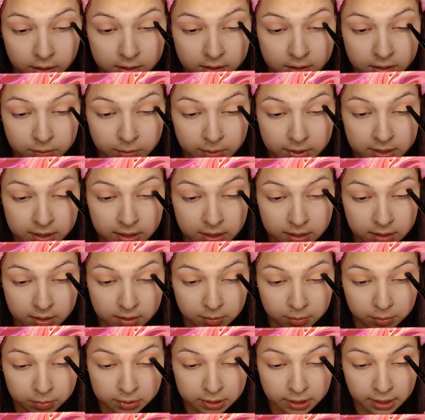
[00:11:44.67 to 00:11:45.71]
since we
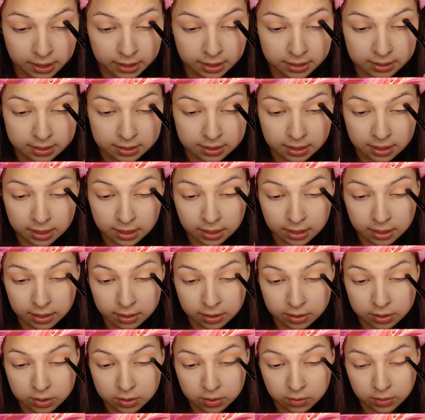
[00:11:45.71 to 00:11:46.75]
didn't blend
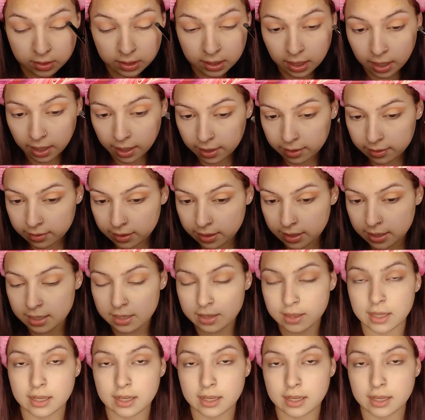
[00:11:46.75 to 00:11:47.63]
into the eyelid,